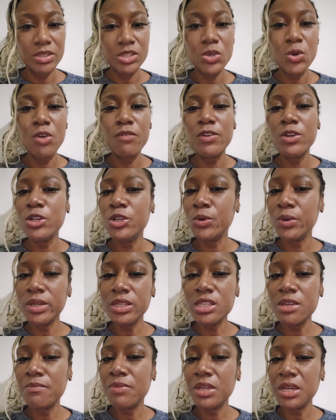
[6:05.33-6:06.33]
So if you're doing
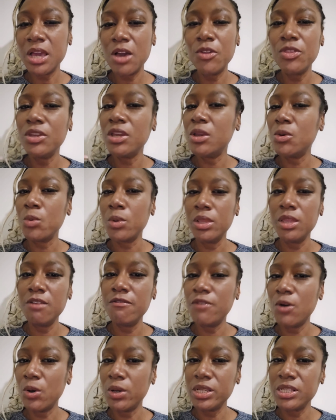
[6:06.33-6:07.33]
something healthy and really
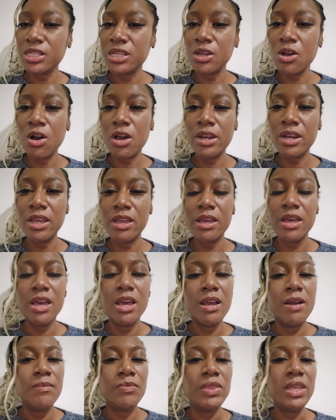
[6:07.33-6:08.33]
focusing on it,
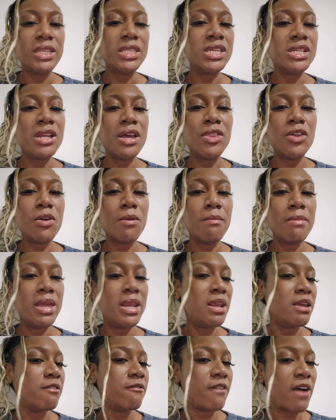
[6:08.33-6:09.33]
that's another
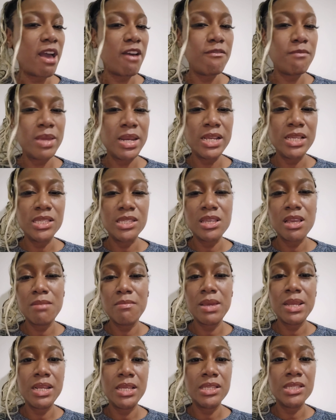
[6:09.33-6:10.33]
minute, 5 minutes, 10
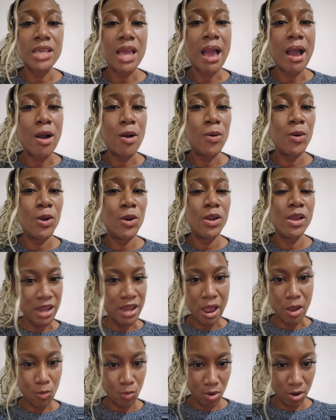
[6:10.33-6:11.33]
minutes, hour,
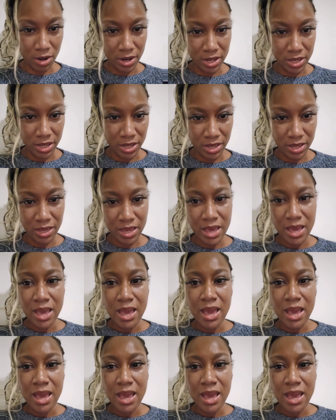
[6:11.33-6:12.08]
not worrying.